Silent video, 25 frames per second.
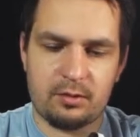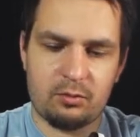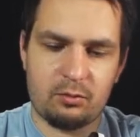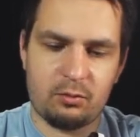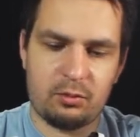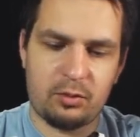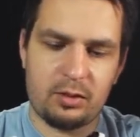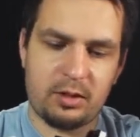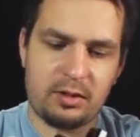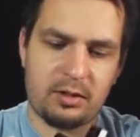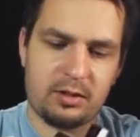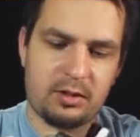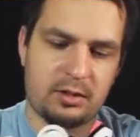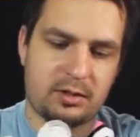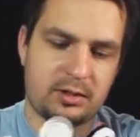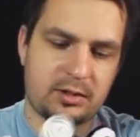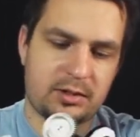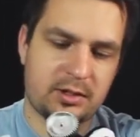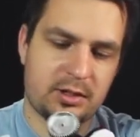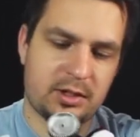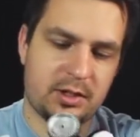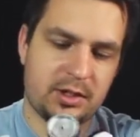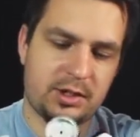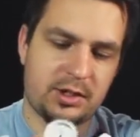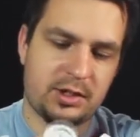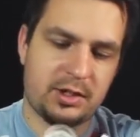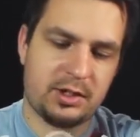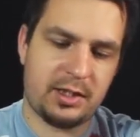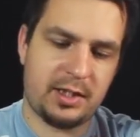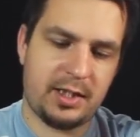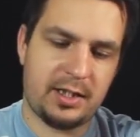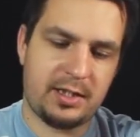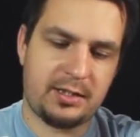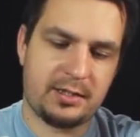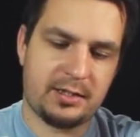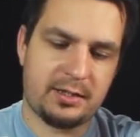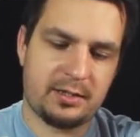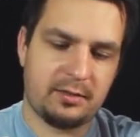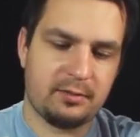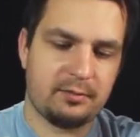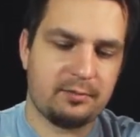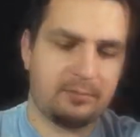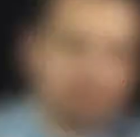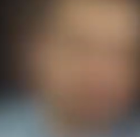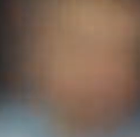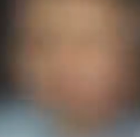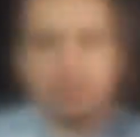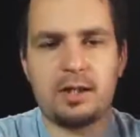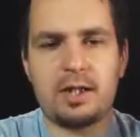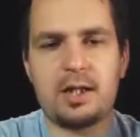with such casing.
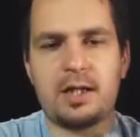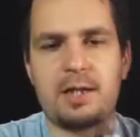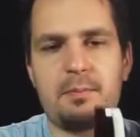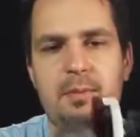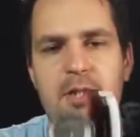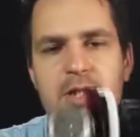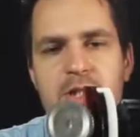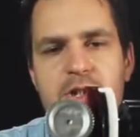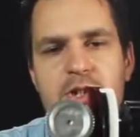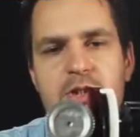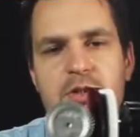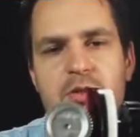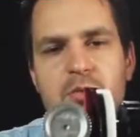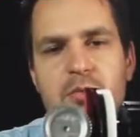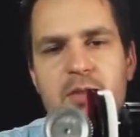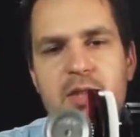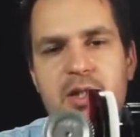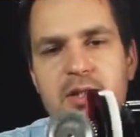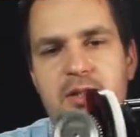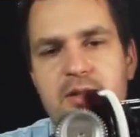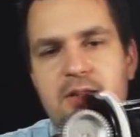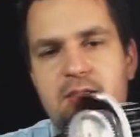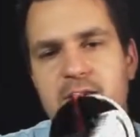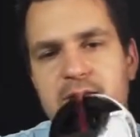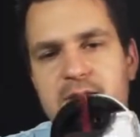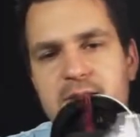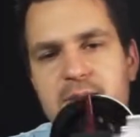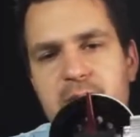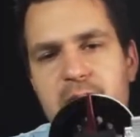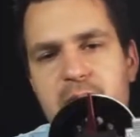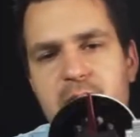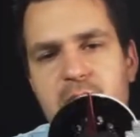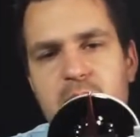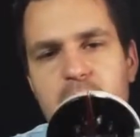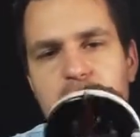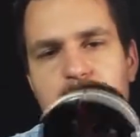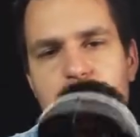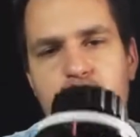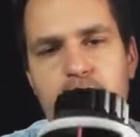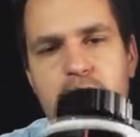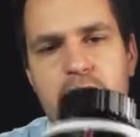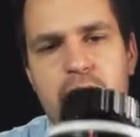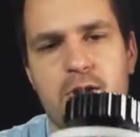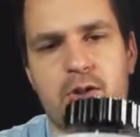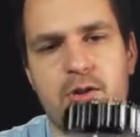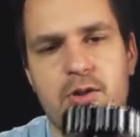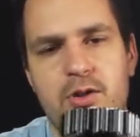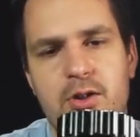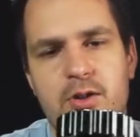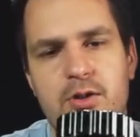Like I mentioned already, there's a metal
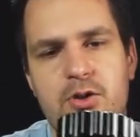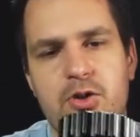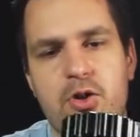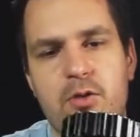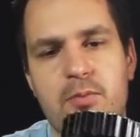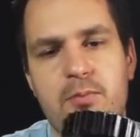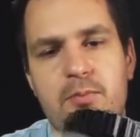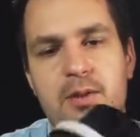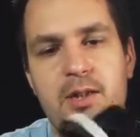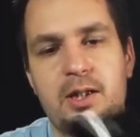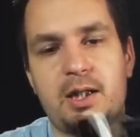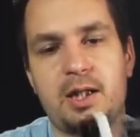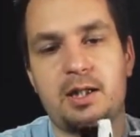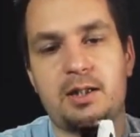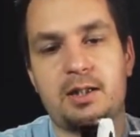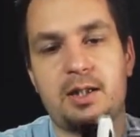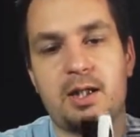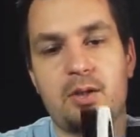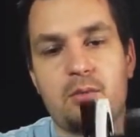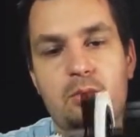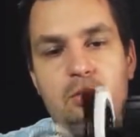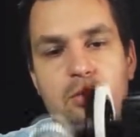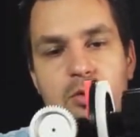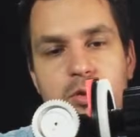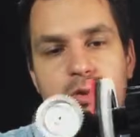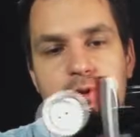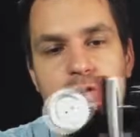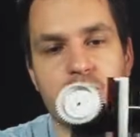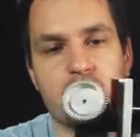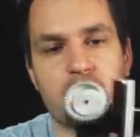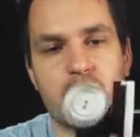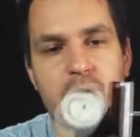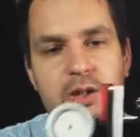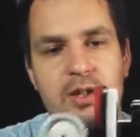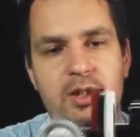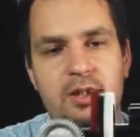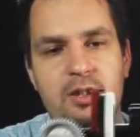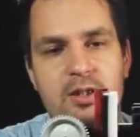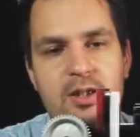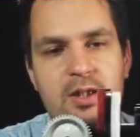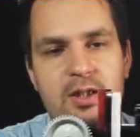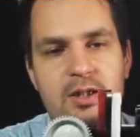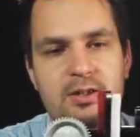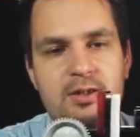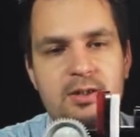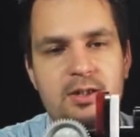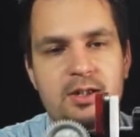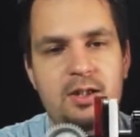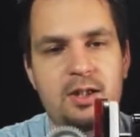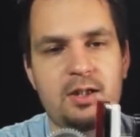pointer on the top and that works really
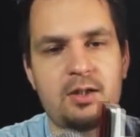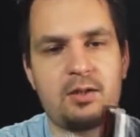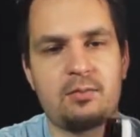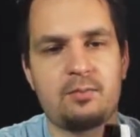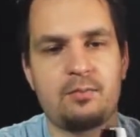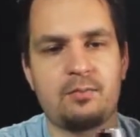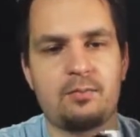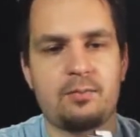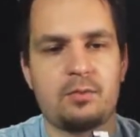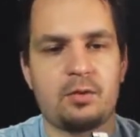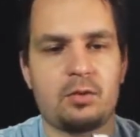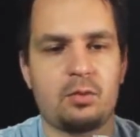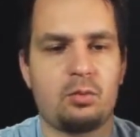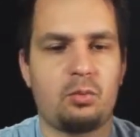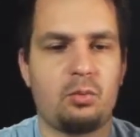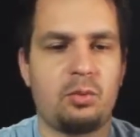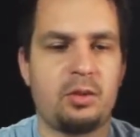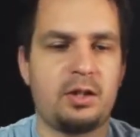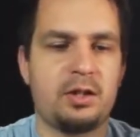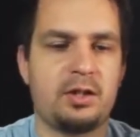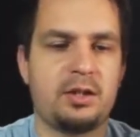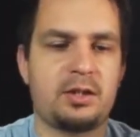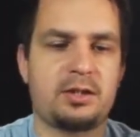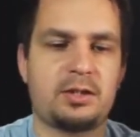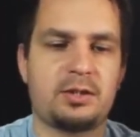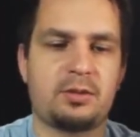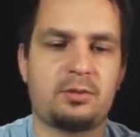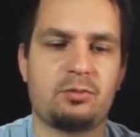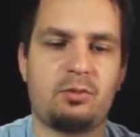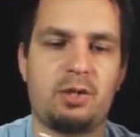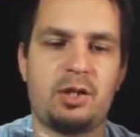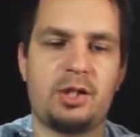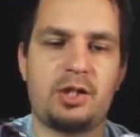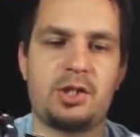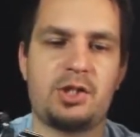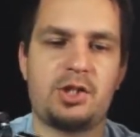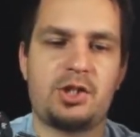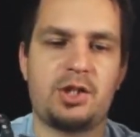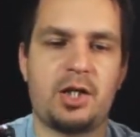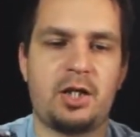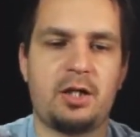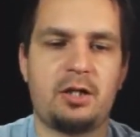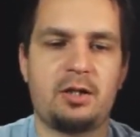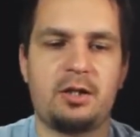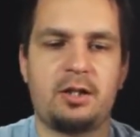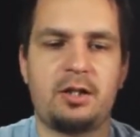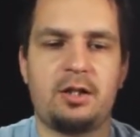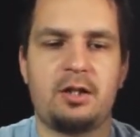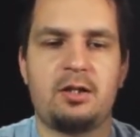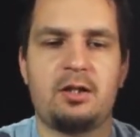nicely with this rather
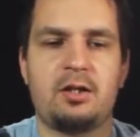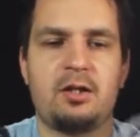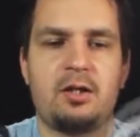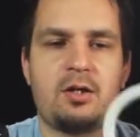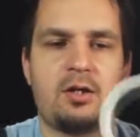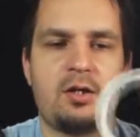chunky